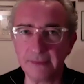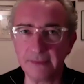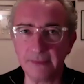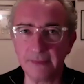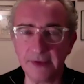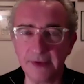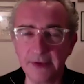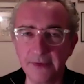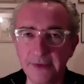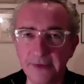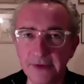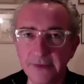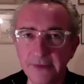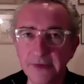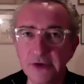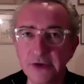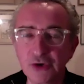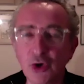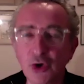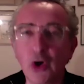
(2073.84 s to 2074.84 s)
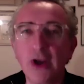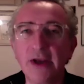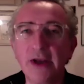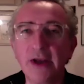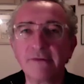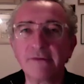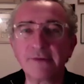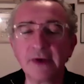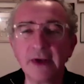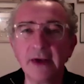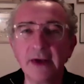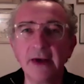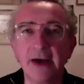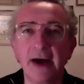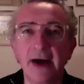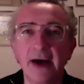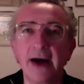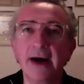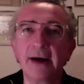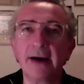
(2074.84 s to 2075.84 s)
the, the, the joy of
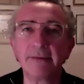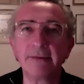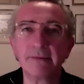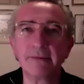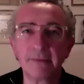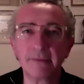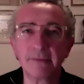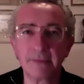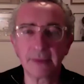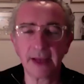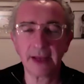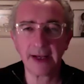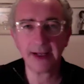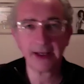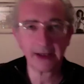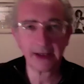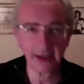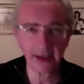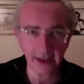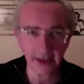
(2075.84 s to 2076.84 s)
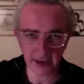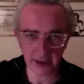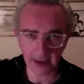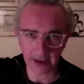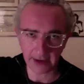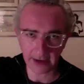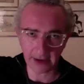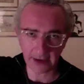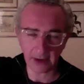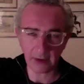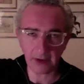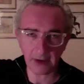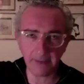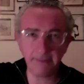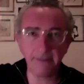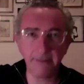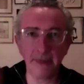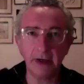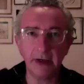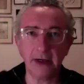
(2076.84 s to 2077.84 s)
um, getting, you know, a,
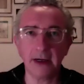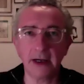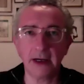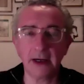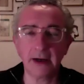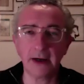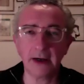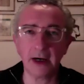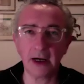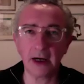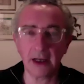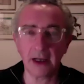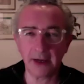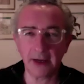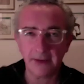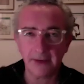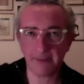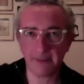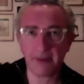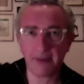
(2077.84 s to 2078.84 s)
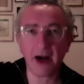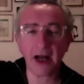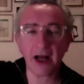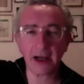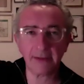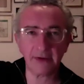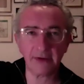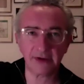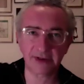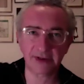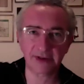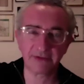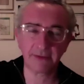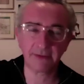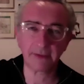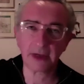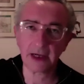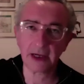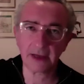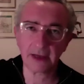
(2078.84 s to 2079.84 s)
uh, a, a pile of books from
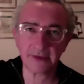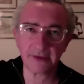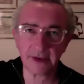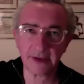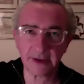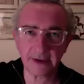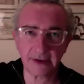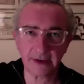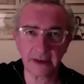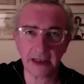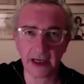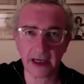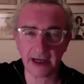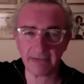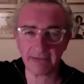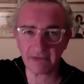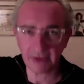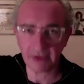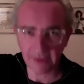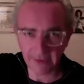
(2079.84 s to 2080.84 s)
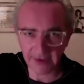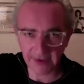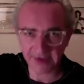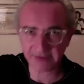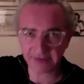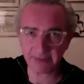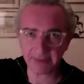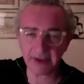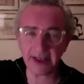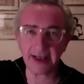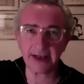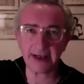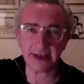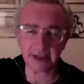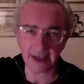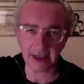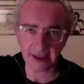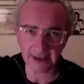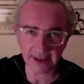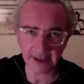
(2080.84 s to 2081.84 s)
the London Library this big and,
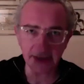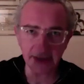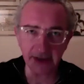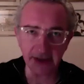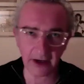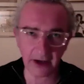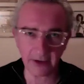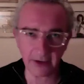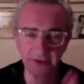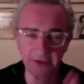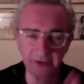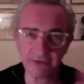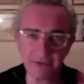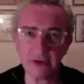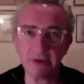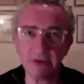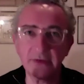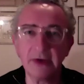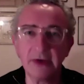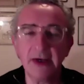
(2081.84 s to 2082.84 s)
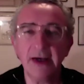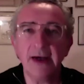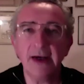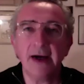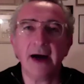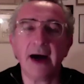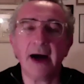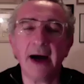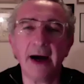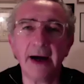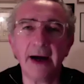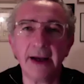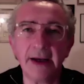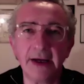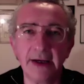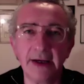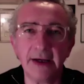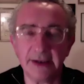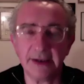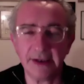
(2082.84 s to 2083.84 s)
and, and going through uh,
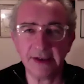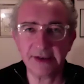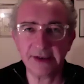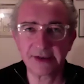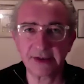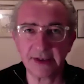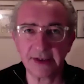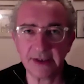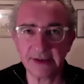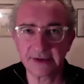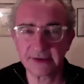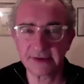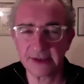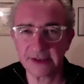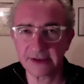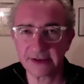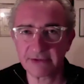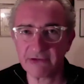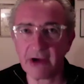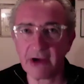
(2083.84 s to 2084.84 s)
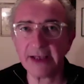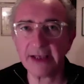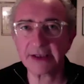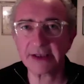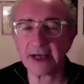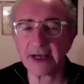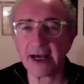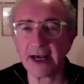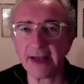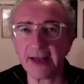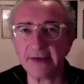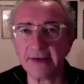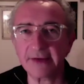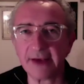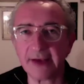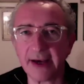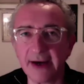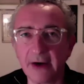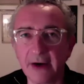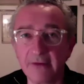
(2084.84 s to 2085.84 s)
is, is, is great. And
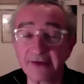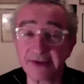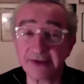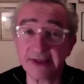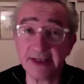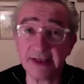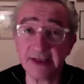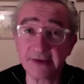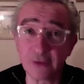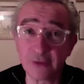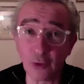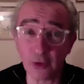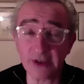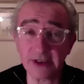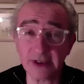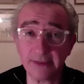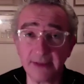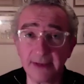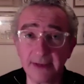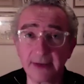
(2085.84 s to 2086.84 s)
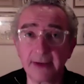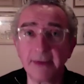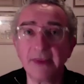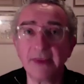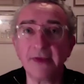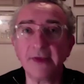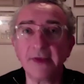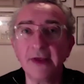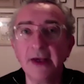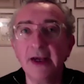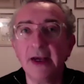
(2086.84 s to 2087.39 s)
uh, obviously talking to people. I mean, the,